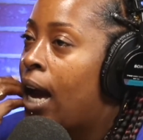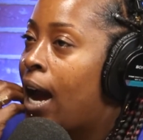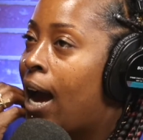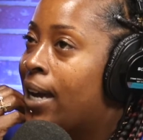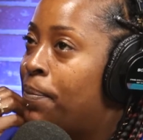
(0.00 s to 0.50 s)

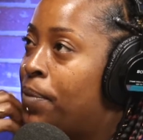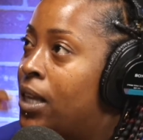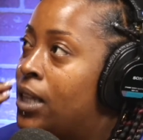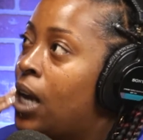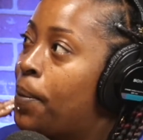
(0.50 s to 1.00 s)
I can be
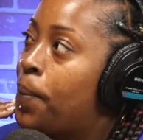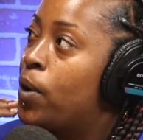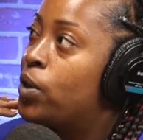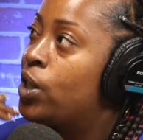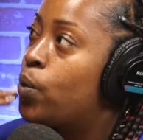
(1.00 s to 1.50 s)
that type of
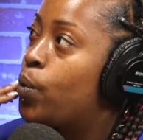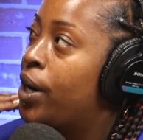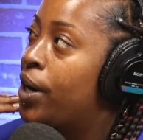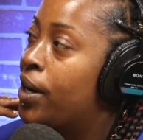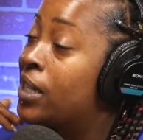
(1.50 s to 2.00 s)
person to
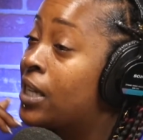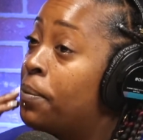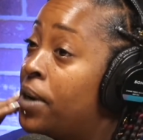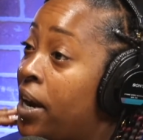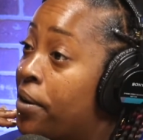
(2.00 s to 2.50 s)
because
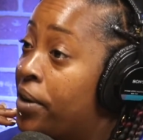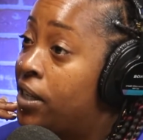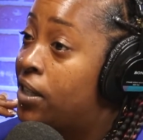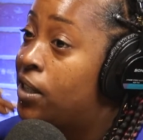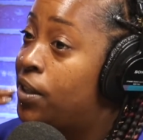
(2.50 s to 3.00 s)
I'm an
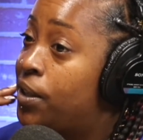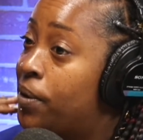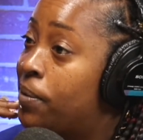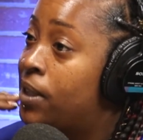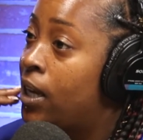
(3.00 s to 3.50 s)
Aries. You see
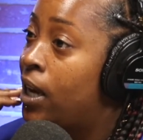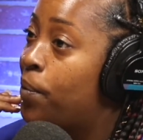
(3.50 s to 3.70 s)
what I'm saying?